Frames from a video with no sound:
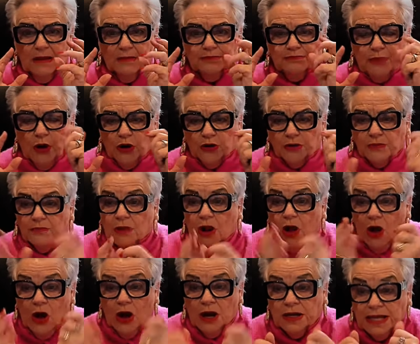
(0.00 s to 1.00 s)
bottom
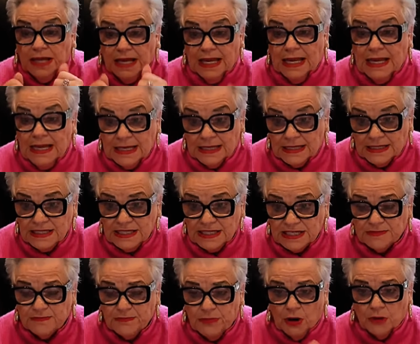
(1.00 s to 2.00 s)
line
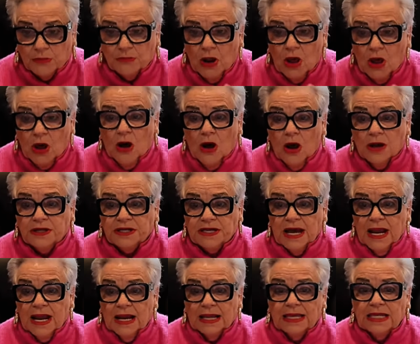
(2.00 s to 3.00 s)
is bottom line
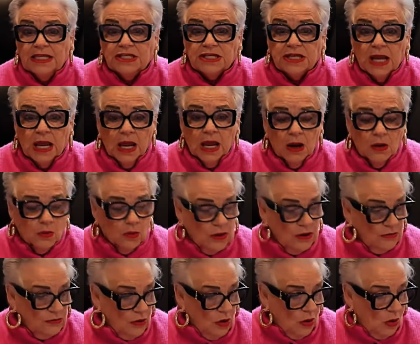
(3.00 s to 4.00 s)
darlings
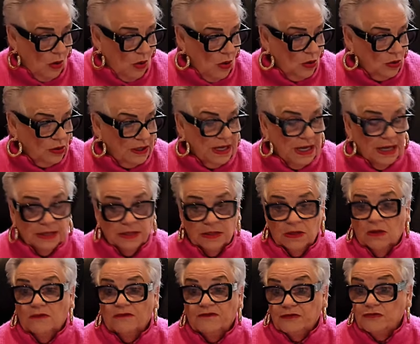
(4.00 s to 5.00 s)
we're all
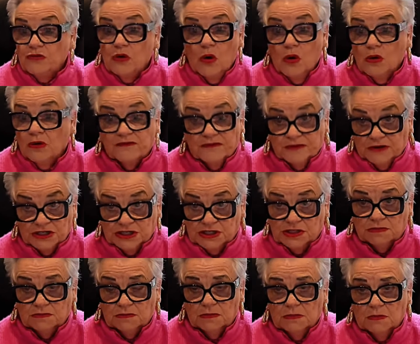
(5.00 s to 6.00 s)
in for all of
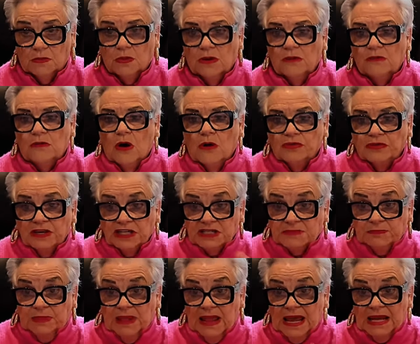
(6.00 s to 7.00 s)
us we're on
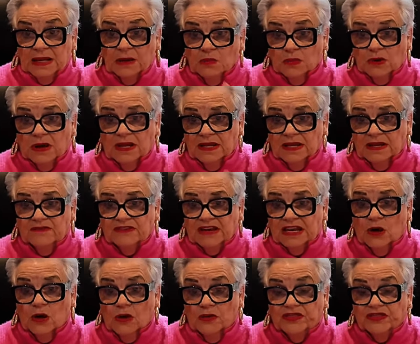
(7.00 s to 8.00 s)
this planet we're
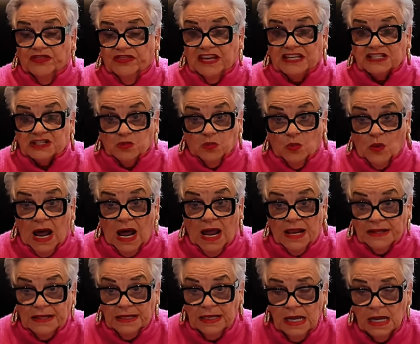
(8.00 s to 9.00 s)
living on this
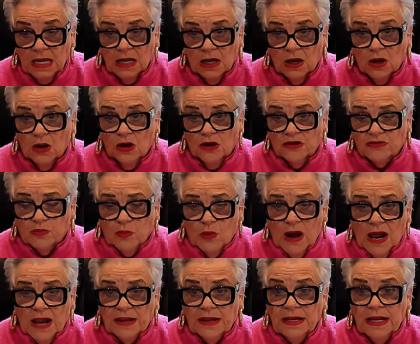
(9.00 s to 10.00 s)
one earth
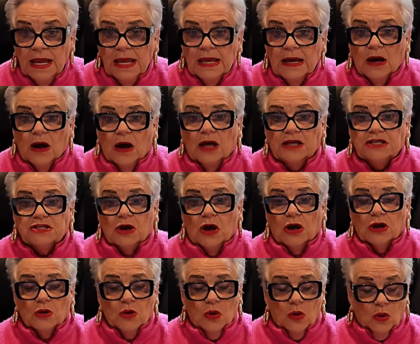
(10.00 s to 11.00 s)
one as
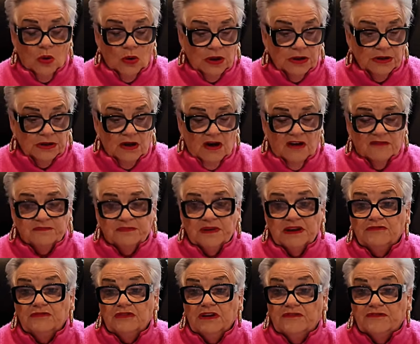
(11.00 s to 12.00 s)
I call it, and I've
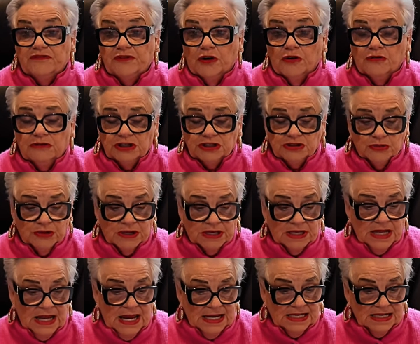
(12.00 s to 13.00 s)
been referring to
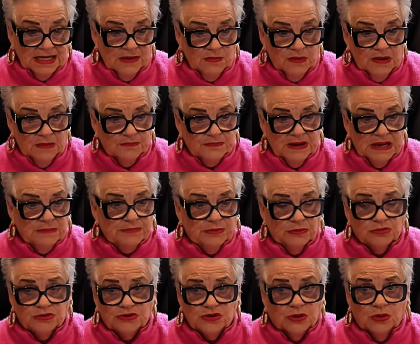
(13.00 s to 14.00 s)
it lately when
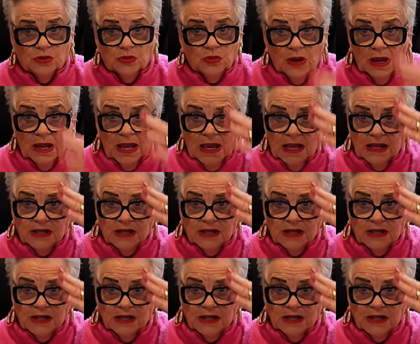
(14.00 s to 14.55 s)
people do